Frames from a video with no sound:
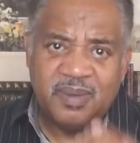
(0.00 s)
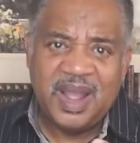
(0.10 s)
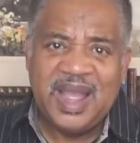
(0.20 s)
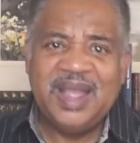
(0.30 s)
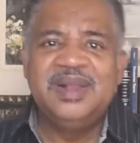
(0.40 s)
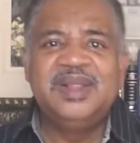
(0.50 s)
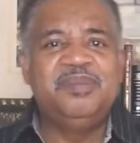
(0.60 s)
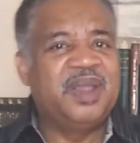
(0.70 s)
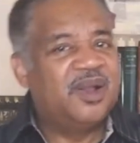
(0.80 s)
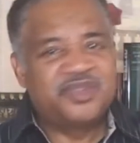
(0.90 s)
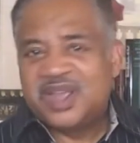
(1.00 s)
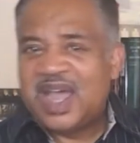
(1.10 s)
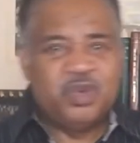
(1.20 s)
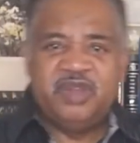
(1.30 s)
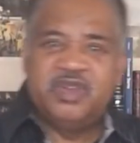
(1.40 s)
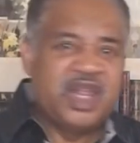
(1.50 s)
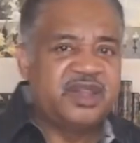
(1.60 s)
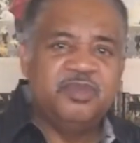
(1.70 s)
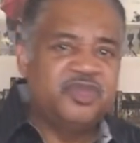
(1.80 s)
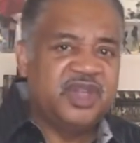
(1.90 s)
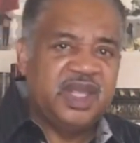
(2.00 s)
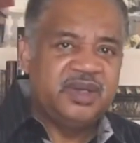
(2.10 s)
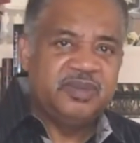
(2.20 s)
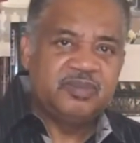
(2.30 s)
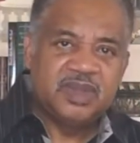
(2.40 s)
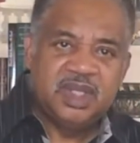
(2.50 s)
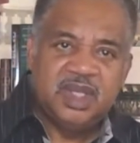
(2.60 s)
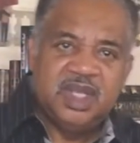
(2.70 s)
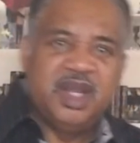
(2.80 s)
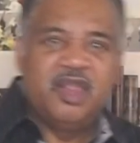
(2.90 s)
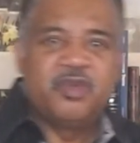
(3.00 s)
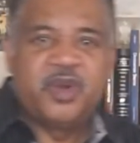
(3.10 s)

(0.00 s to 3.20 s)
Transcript: Why? Because God won't even let them see it. In